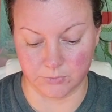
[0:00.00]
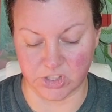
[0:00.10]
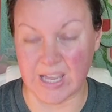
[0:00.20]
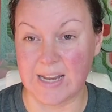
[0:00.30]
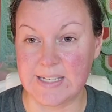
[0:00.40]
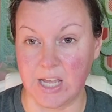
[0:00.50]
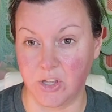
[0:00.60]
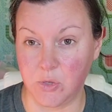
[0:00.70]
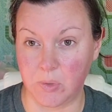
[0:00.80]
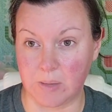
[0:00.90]
just kind of
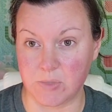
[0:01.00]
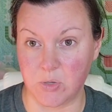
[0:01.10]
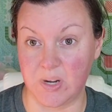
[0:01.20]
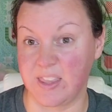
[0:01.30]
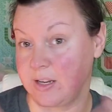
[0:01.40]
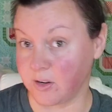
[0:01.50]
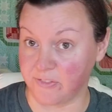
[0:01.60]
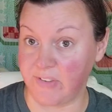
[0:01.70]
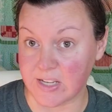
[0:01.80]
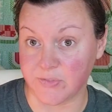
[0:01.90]
telling you what I'm doing, and then I'm
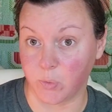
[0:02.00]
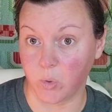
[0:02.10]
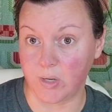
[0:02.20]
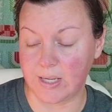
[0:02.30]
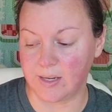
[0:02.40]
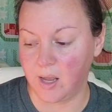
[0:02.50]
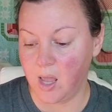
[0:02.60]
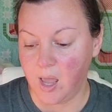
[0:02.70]
going to fast forward it.